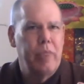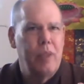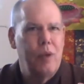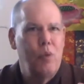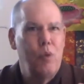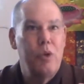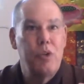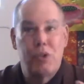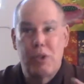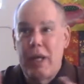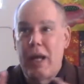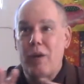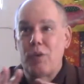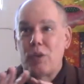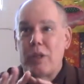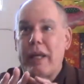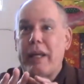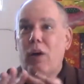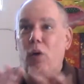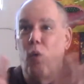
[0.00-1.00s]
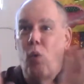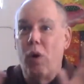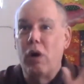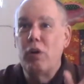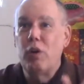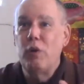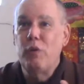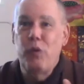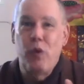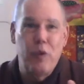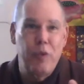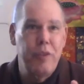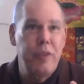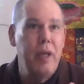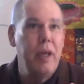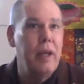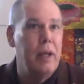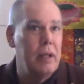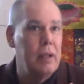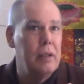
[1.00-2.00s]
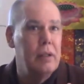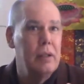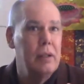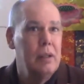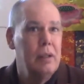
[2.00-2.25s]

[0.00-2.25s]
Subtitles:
which sounds like a wonderful thing